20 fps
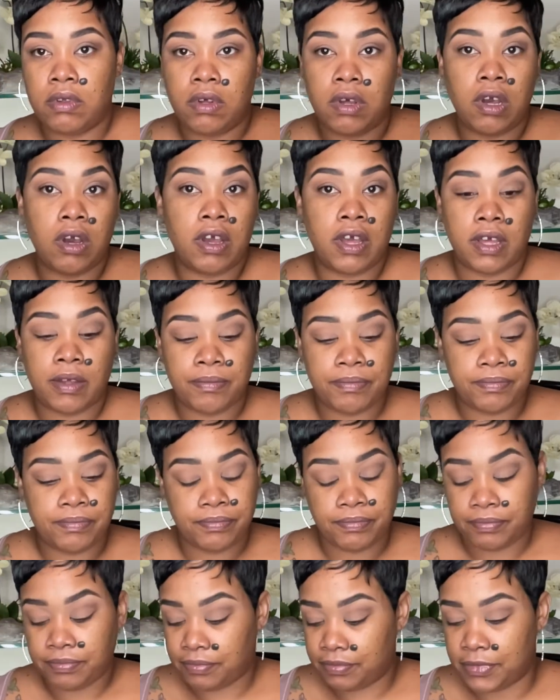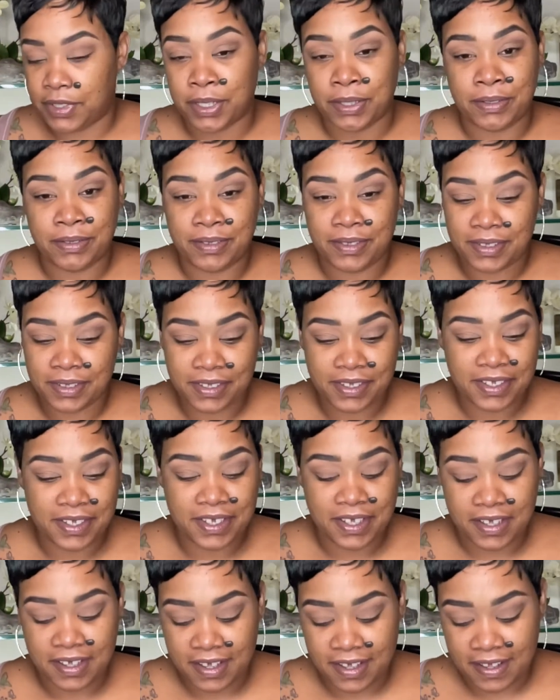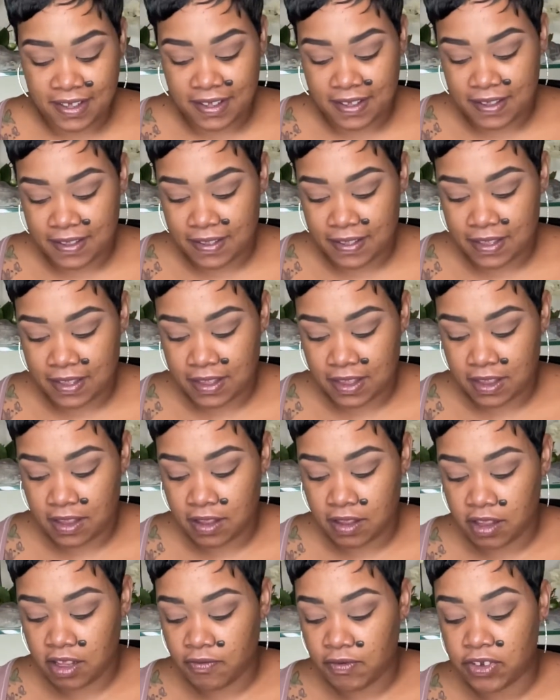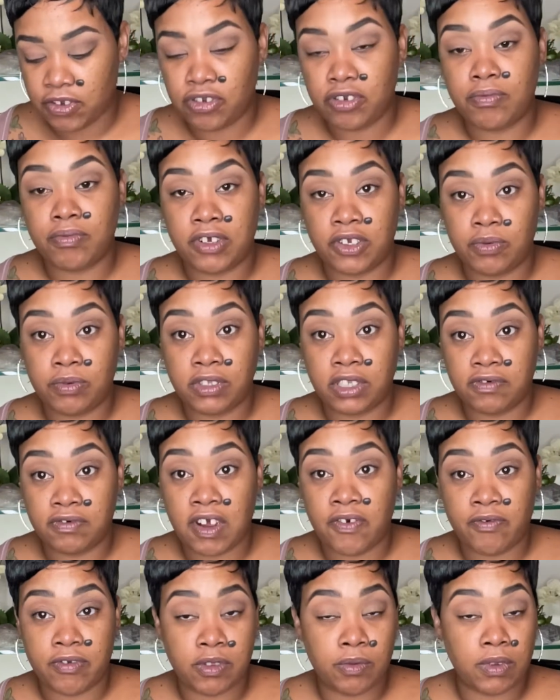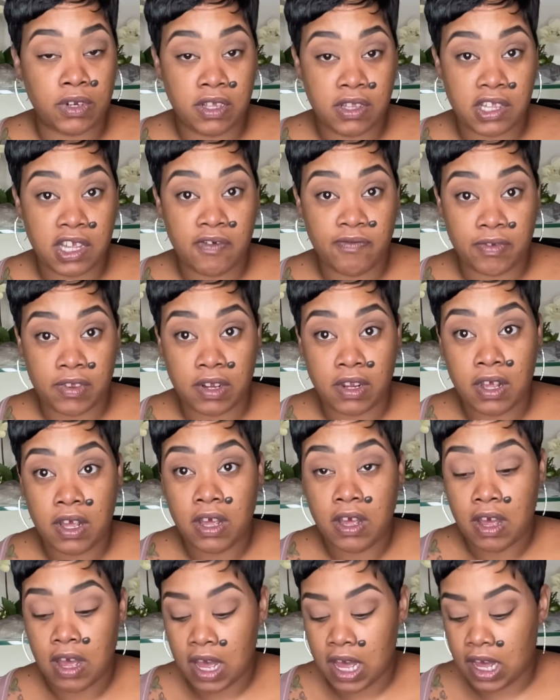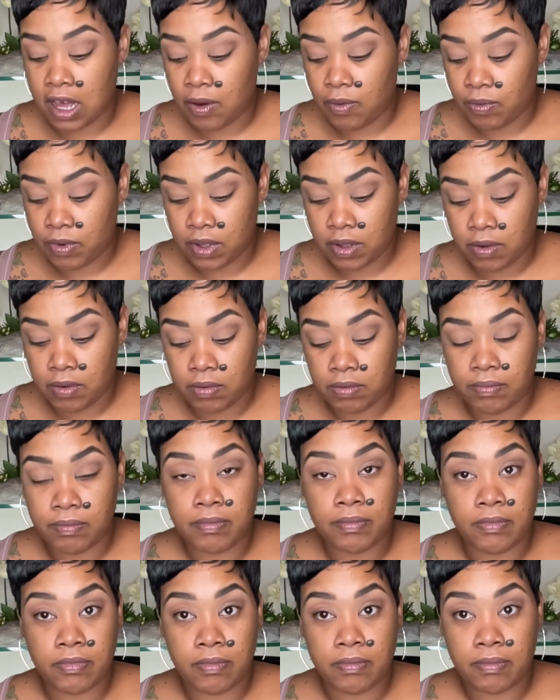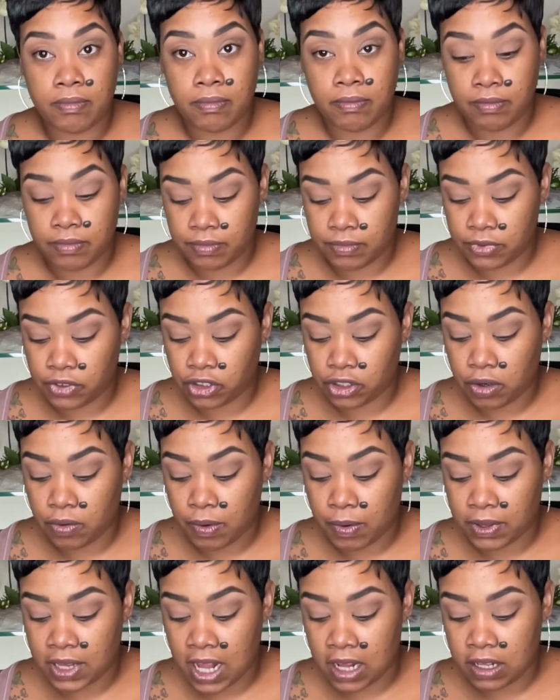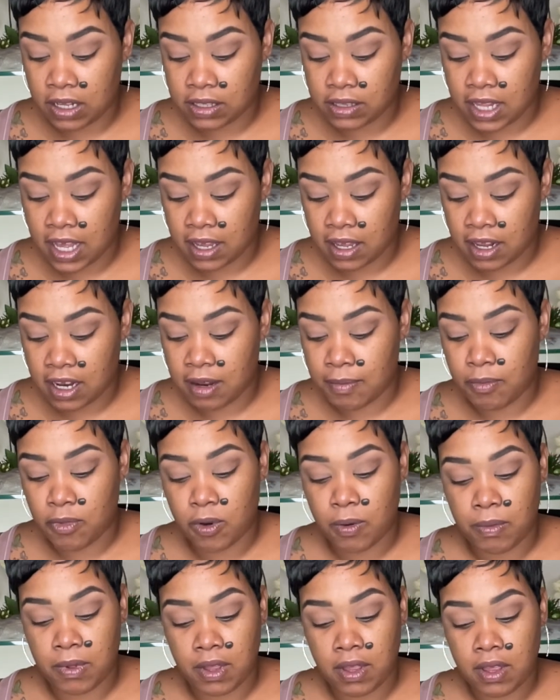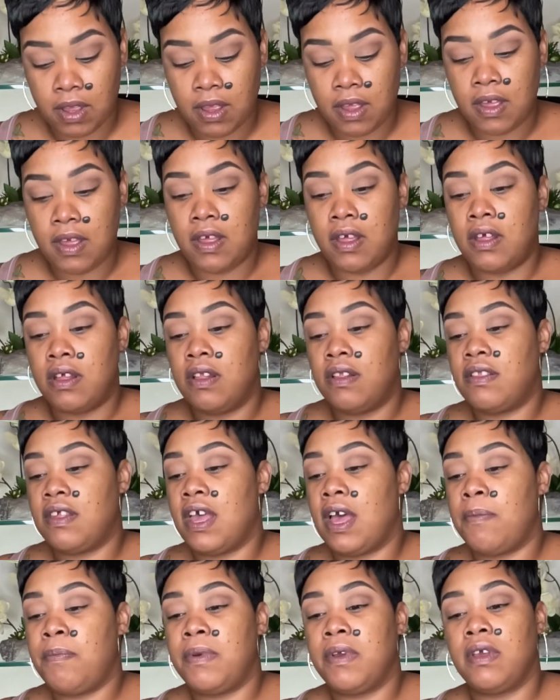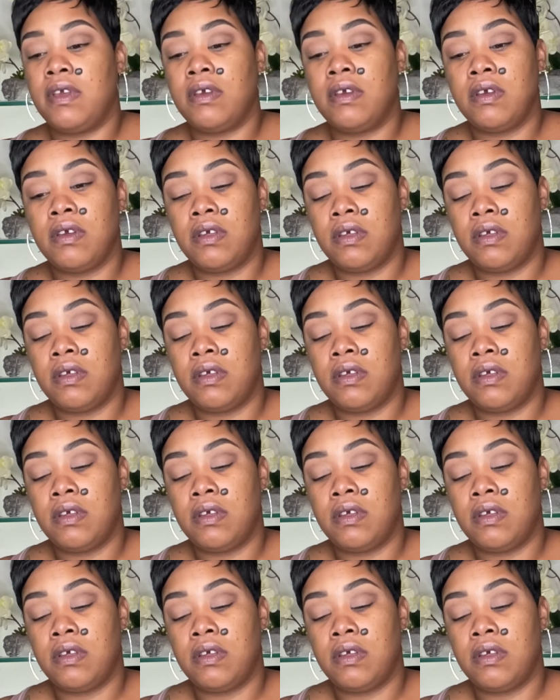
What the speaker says: Okay. The original brush was the Rephr 27. I will show you what that looks like in a moment. Tapping